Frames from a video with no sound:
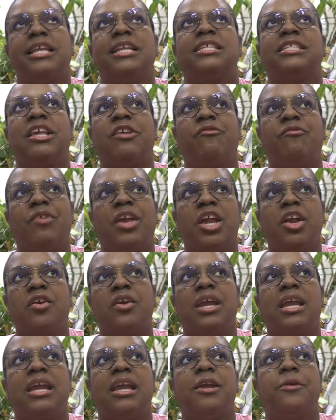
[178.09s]
It is a
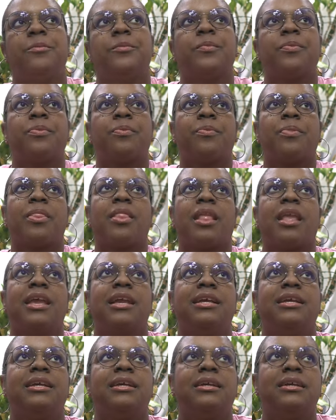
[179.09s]
very,
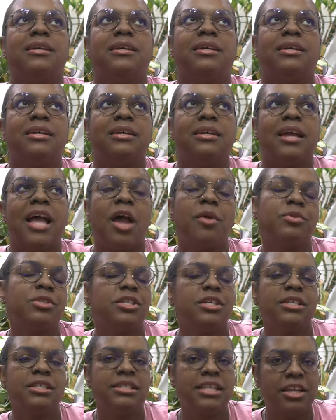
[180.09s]
I was
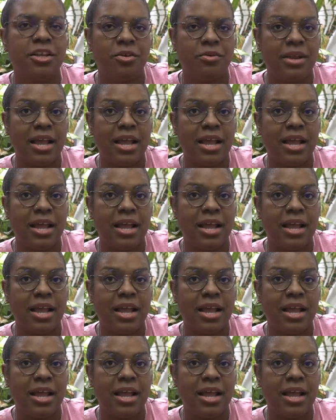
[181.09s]
gonna say no